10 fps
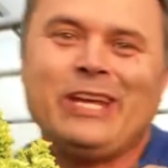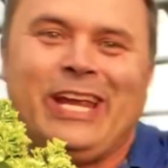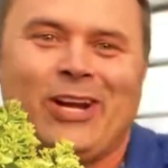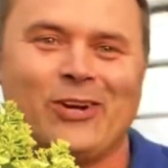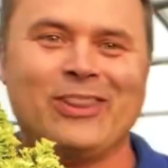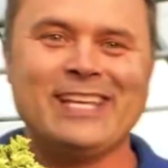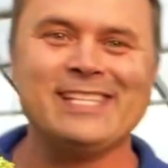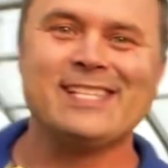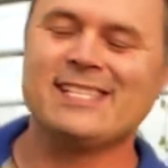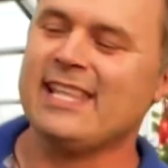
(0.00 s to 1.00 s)
here,
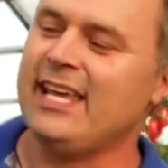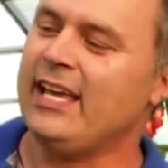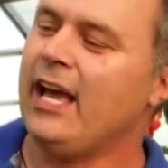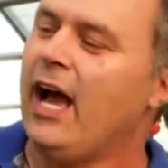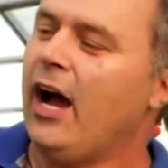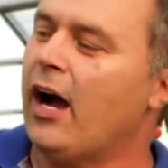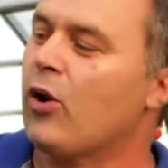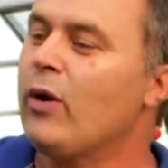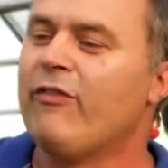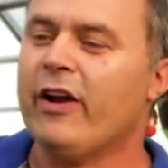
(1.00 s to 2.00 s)
this is the
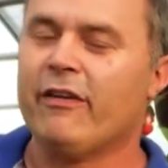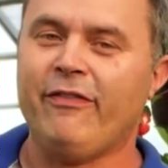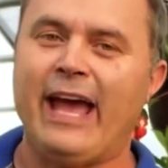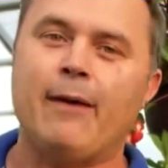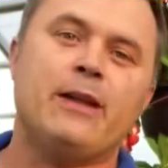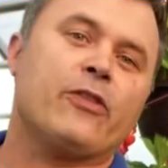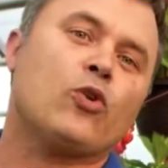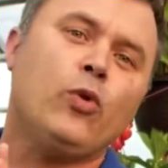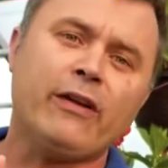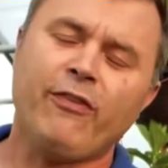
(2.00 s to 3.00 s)
Quickfire Fab. Now the
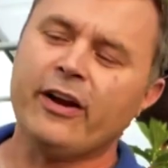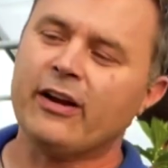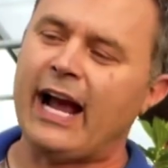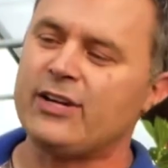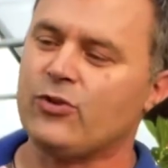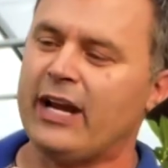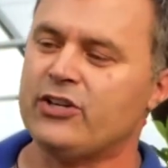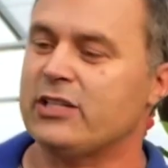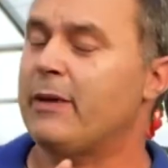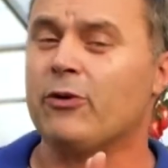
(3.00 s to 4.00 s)
Quickfire
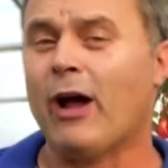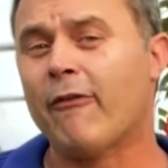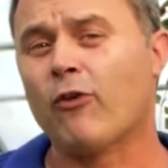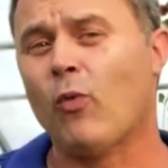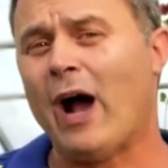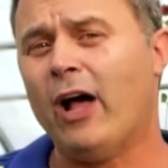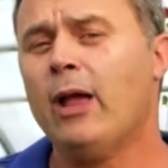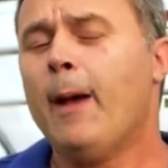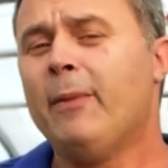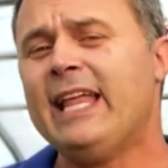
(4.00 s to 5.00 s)
hydrangea has been around for a while,
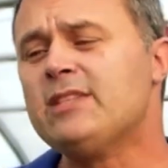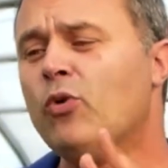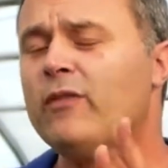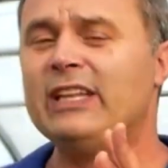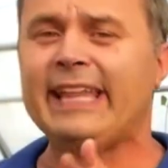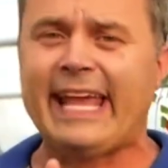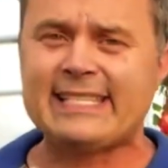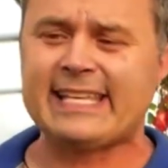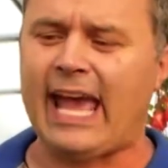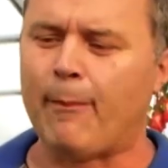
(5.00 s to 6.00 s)
but that's more of a
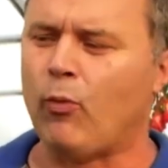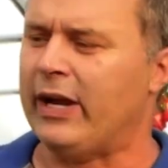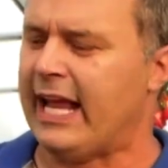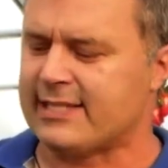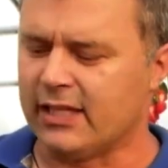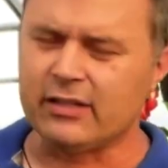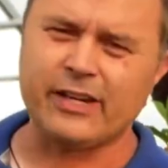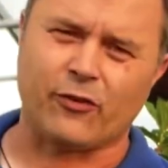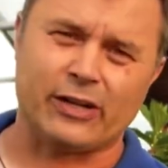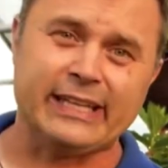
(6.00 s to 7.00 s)
lace cap one. It has a little
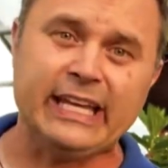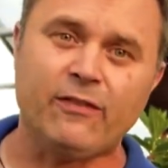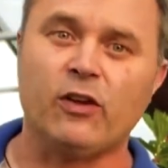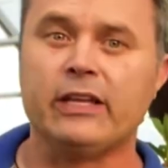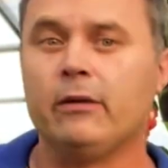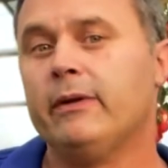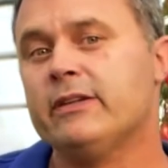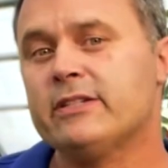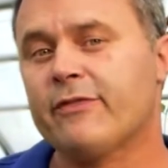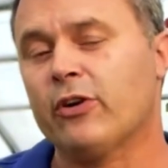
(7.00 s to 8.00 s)
different leaf, a little bit
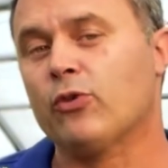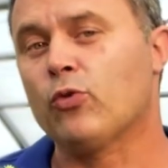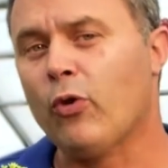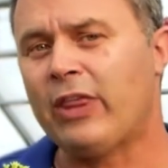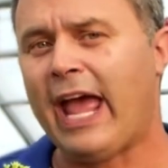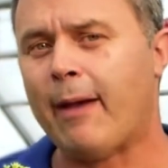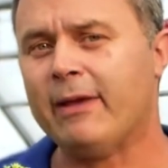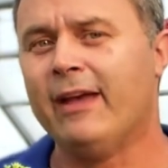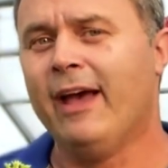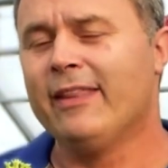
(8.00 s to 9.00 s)
different growth
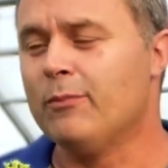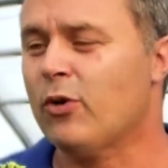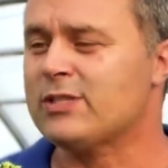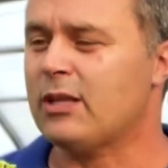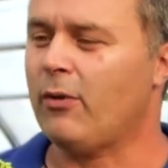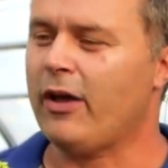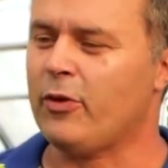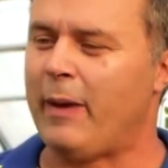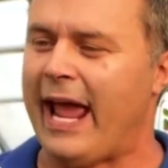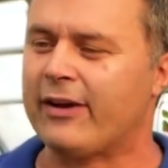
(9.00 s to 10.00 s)
habit than most of the
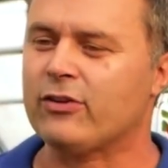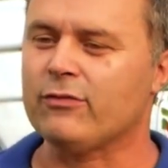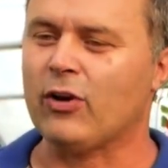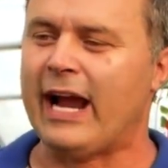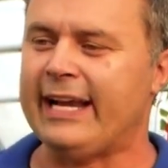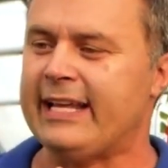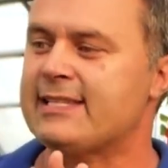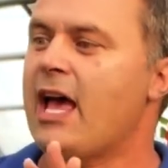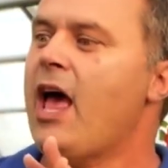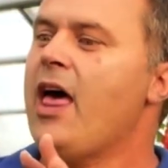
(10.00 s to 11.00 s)
other panicle
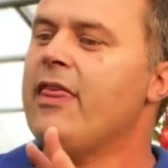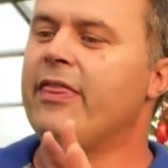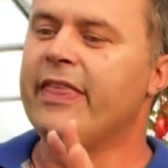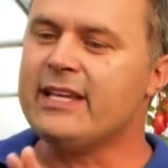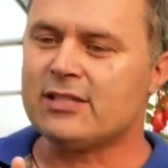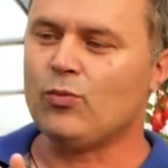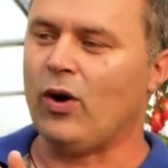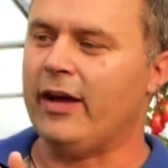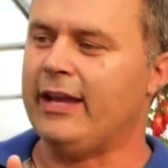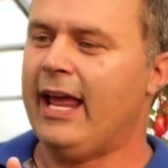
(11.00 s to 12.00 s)
varieties. This
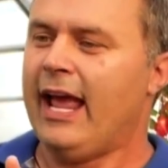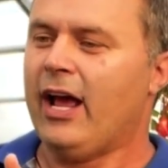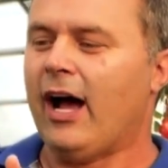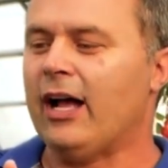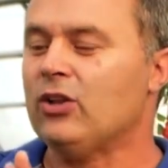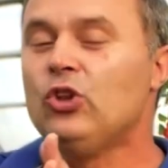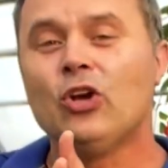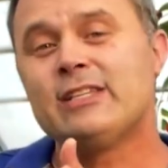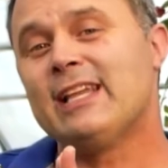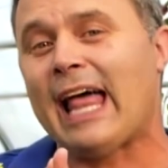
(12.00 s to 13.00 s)
one
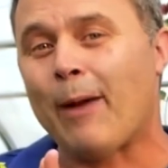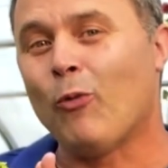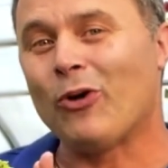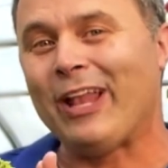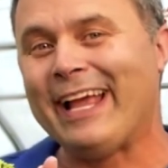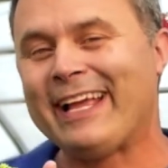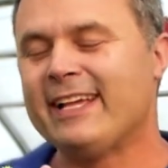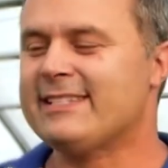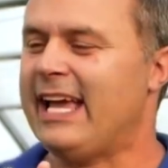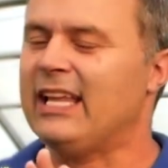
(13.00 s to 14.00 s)
looks a lot more like,
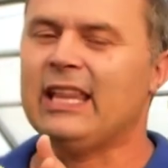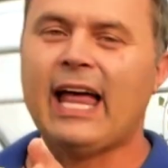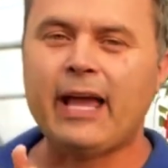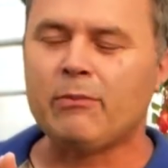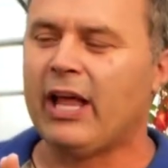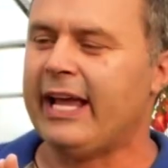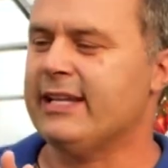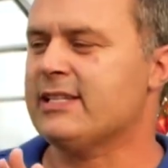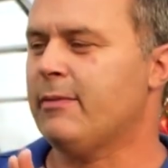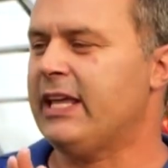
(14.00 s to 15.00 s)
say, a Limelight
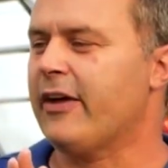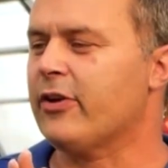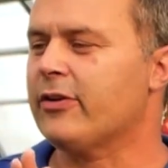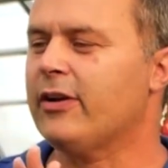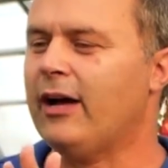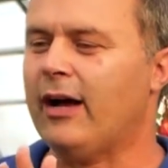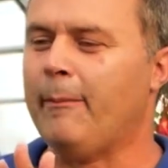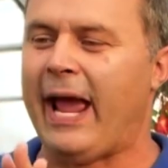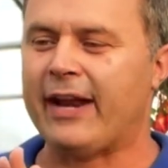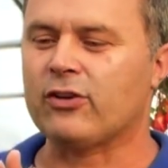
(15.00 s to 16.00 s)
and some of the other
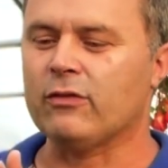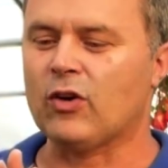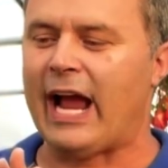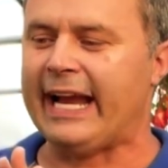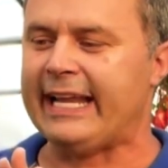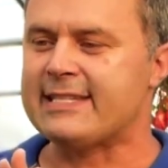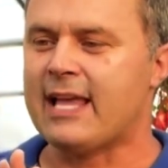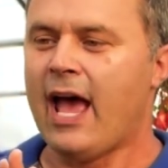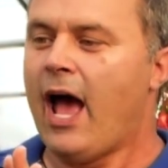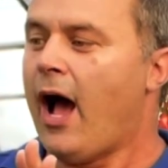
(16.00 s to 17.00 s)
panicle varieties,
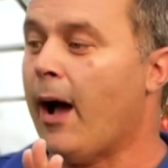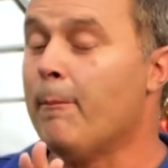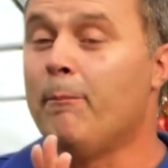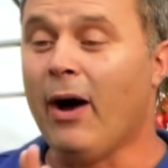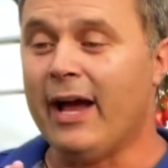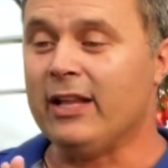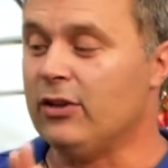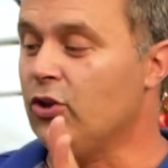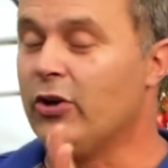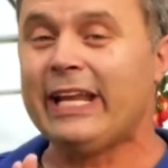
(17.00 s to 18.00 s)
but
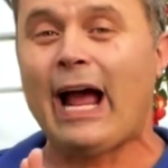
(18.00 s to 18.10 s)
look at